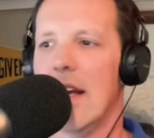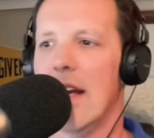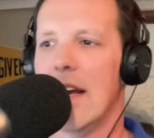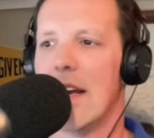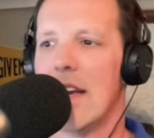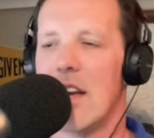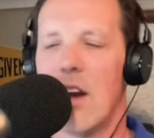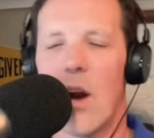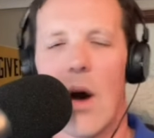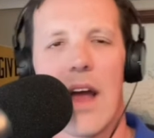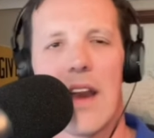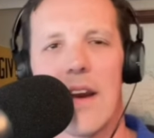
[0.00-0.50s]

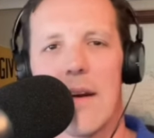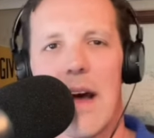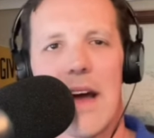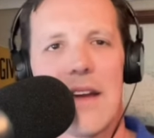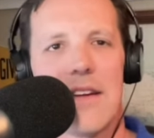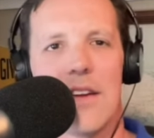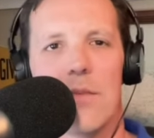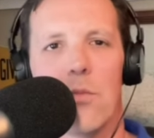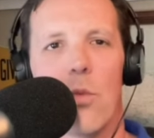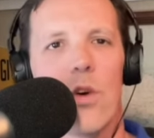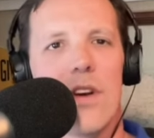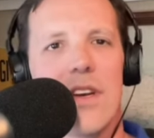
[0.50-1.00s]
you know, I
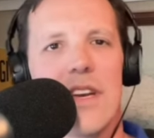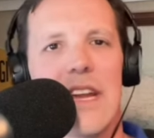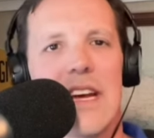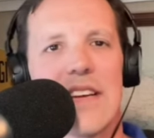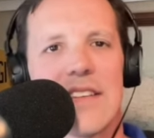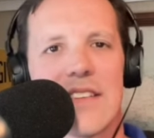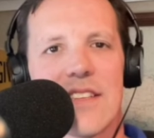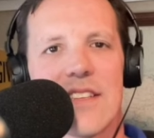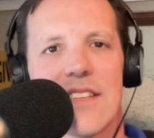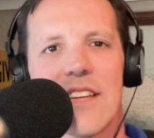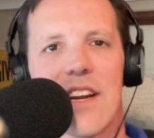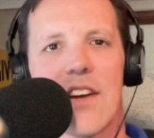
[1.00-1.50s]
wouldn't
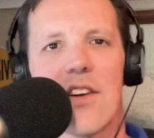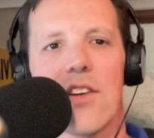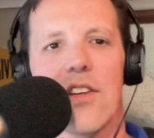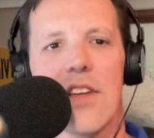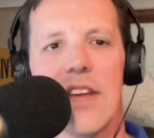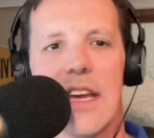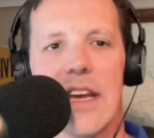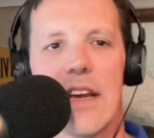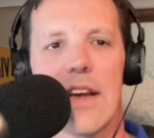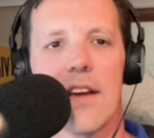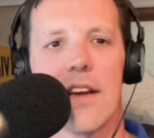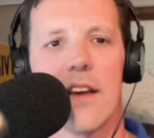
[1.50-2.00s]

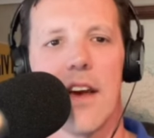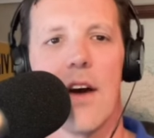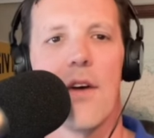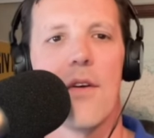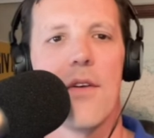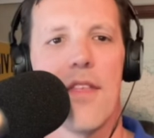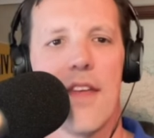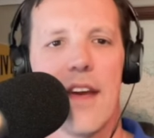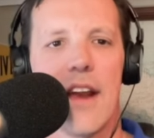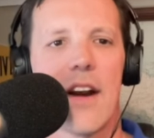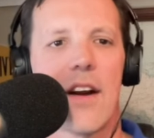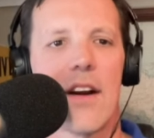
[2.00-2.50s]
necessarily go
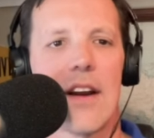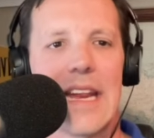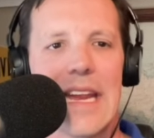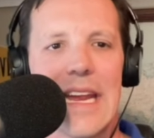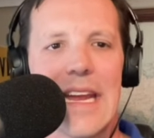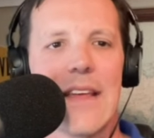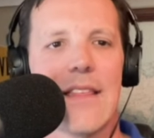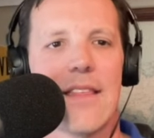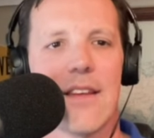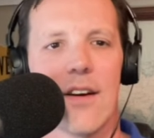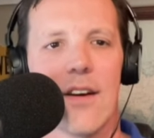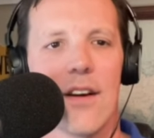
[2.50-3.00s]
there
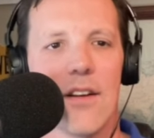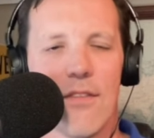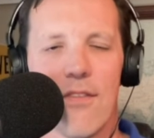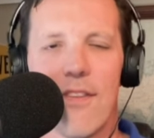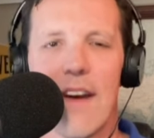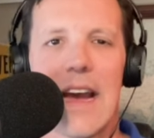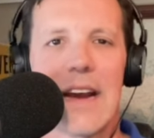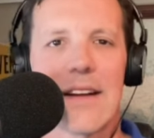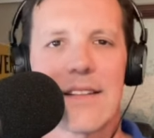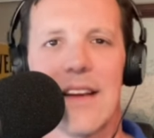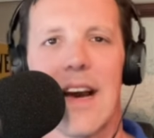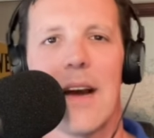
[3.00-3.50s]
either. In
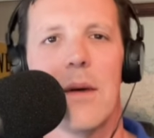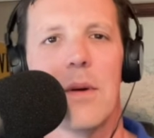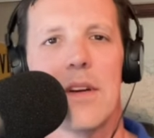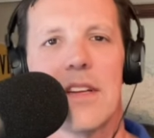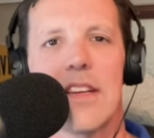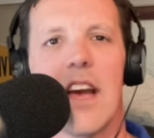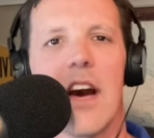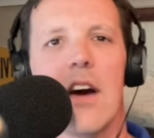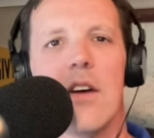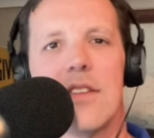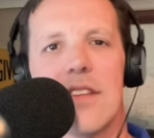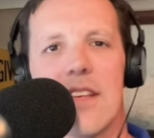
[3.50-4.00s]
fact, I would
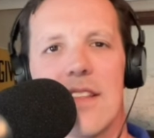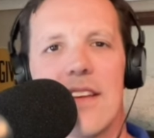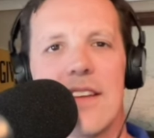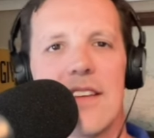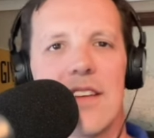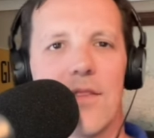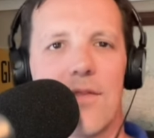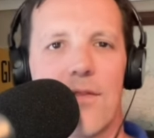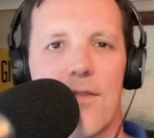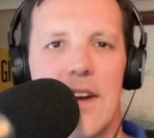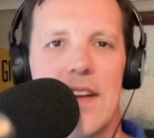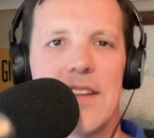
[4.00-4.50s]
go to the
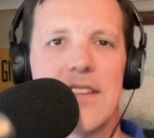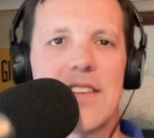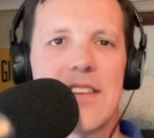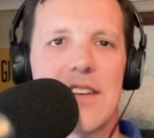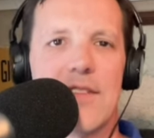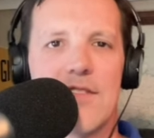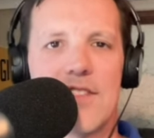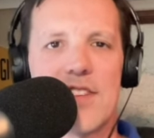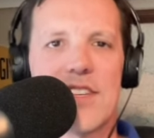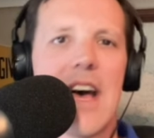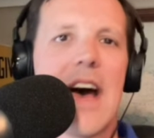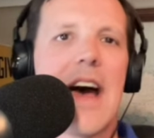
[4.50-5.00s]

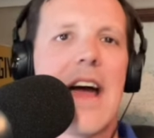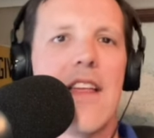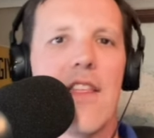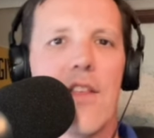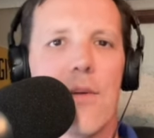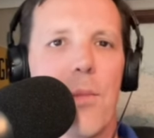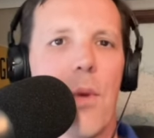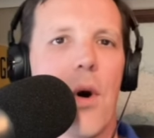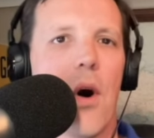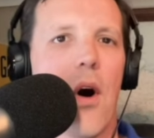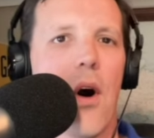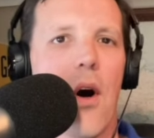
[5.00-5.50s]
defensive side of the
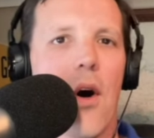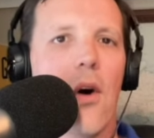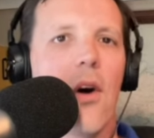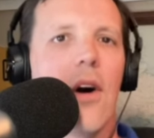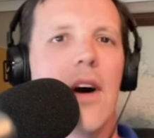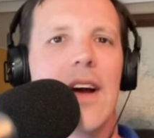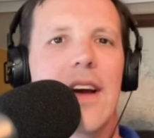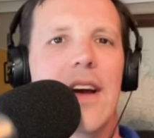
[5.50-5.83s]
ball.